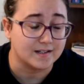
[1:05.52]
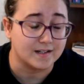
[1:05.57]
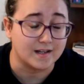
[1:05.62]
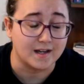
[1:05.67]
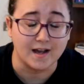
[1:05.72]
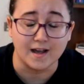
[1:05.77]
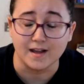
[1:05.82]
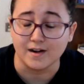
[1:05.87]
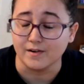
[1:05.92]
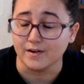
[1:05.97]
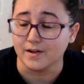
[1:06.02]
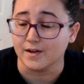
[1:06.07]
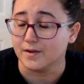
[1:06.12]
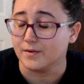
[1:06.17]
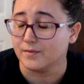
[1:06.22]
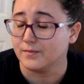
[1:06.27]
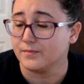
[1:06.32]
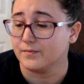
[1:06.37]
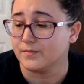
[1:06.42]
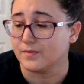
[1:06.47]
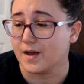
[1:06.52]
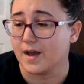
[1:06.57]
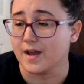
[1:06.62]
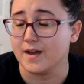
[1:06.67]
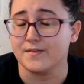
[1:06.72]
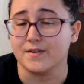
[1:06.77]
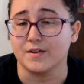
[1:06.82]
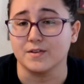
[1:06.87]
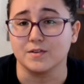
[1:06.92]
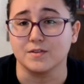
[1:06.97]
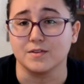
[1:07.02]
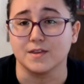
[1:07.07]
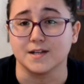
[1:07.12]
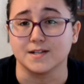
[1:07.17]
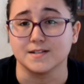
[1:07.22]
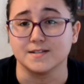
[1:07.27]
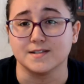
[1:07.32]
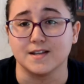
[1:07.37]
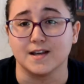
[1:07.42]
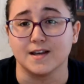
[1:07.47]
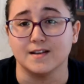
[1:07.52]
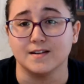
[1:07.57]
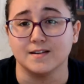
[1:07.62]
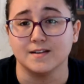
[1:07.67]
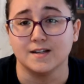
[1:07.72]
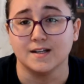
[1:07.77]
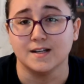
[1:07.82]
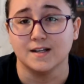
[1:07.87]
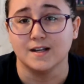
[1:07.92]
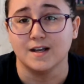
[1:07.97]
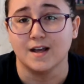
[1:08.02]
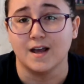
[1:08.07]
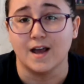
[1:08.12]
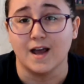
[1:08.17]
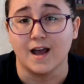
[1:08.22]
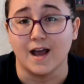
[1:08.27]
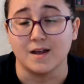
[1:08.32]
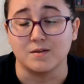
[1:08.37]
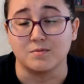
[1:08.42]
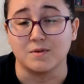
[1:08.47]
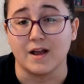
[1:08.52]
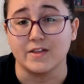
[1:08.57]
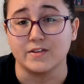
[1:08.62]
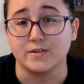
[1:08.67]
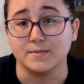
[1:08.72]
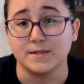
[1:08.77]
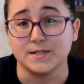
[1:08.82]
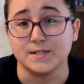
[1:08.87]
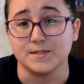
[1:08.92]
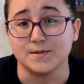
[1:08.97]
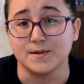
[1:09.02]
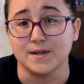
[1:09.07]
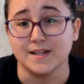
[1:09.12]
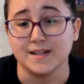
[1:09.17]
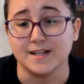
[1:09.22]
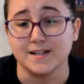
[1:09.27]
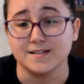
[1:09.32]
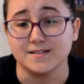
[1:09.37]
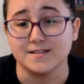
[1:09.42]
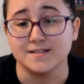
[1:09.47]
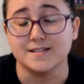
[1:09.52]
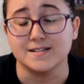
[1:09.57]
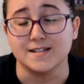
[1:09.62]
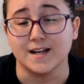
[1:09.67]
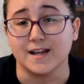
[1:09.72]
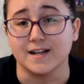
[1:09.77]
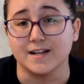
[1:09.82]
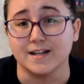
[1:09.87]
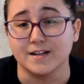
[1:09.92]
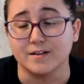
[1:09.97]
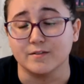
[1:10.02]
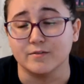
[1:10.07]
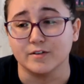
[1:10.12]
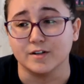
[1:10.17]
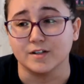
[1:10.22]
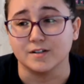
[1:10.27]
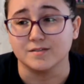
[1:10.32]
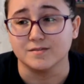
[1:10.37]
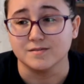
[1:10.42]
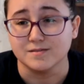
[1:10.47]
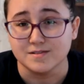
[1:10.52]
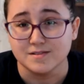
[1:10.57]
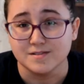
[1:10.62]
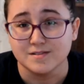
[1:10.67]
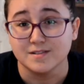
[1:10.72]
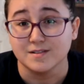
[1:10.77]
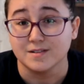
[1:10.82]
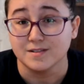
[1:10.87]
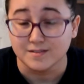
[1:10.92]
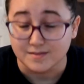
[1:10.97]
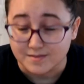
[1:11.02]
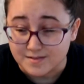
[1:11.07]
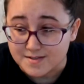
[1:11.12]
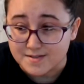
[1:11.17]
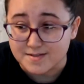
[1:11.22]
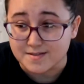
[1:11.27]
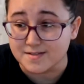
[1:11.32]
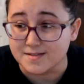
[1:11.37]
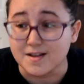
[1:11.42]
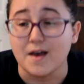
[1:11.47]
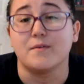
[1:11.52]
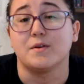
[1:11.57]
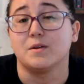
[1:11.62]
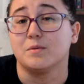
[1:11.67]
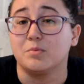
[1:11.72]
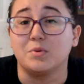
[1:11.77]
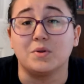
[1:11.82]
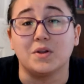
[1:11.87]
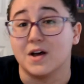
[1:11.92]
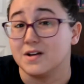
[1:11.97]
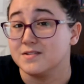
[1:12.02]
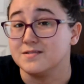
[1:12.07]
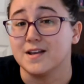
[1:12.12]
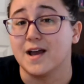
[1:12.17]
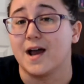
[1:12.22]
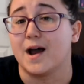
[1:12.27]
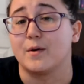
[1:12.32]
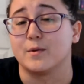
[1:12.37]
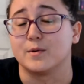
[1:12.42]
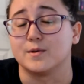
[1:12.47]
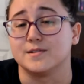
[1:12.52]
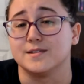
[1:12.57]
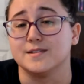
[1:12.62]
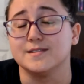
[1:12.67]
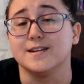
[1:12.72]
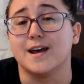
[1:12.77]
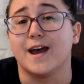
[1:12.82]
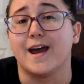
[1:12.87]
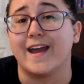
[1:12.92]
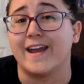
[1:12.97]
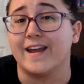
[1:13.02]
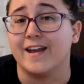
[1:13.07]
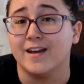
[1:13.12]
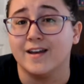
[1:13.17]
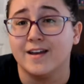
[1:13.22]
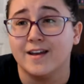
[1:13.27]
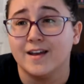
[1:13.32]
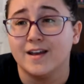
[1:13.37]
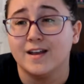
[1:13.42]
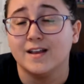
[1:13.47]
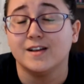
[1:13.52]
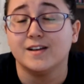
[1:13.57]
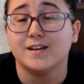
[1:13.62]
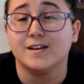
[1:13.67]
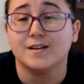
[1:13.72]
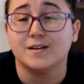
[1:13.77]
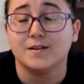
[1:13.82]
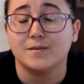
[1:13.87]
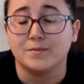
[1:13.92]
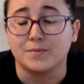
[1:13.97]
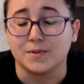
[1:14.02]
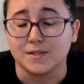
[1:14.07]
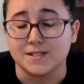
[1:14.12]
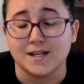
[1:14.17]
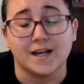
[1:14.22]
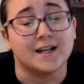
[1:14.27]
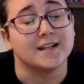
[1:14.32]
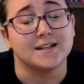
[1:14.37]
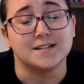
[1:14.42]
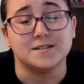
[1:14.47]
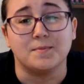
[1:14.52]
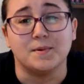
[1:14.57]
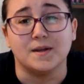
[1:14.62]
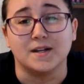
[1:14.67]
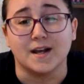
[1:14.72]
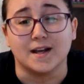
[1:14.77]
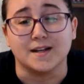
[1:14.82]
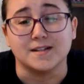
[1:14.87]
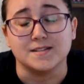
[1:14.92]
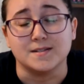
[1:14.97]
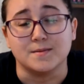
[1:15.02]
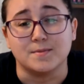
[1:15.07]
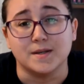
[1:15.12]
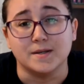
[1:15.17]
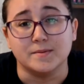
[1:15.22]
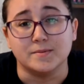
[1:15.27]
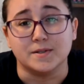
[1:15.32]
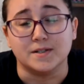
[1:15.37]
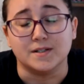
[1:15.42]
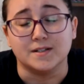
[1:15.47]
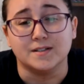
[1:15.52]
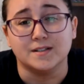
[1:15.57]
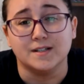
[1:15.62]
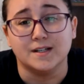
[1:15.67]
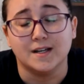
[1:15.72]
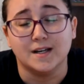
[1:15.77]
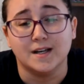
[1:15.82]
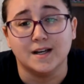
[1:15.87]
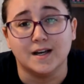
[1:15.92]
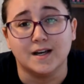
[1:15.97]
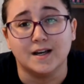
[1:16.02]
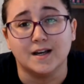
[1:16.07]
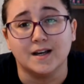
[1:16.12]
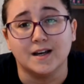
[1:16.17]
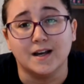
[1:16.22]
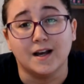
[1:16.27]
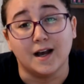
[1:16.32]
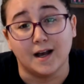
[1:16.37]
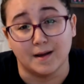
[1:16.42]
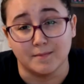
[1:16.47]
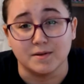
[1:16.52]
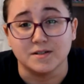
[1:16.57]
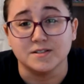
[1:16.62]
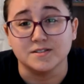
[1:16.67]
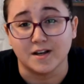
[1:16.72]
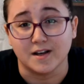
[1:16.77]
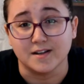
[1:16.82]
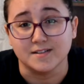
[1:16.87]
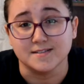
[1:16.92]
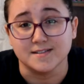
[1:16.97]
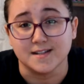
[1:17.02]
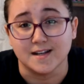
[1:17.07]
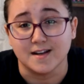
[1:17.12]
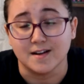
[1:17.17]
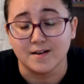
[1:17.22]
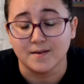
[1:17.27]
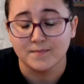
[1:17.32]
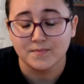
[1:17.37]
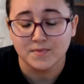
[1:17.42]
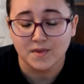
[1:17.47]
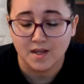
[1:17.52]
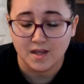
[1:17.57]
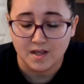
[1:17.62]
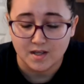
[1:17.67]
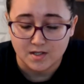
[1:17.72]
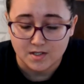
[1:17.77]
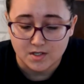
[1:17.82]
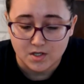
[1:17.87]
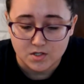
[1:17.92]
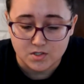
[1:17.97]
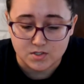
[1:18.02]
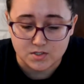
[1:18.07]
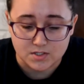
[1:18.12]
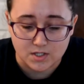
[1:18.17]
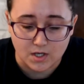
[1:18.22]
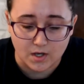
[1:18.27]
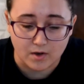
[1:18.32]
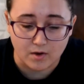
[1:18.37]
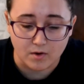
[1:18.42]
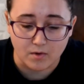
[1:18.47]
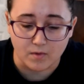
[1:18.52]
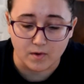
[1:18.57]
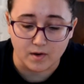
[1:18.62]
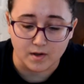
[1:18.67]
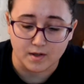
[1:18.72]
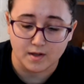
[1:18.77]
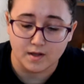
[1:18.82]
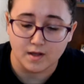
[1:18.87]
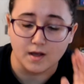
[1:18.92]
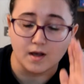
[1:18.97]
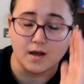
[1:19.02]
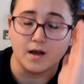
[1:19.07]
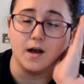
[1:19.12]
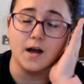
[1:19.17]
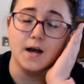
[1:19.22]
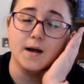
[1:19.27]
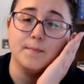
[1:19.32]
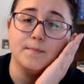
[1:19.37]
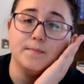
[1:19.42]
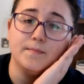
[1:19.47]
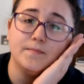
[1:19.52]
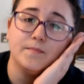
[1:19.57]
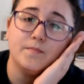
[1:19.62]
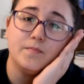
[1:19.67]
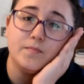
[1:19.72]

I don't know. I have other things that I'd rather be doing than standing for seven plus hours a day pretending to be nice to people. I'm exhausted. So, um,